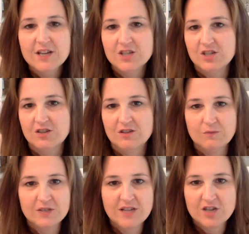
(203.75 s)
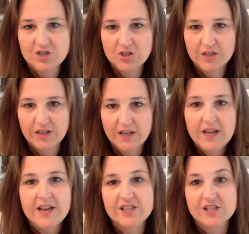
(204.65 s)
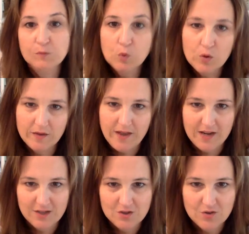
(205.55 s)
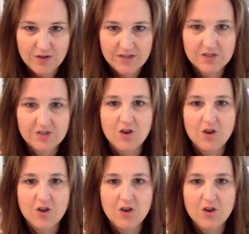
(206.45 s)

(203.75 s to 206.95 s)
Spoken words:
to potentially explore that interest.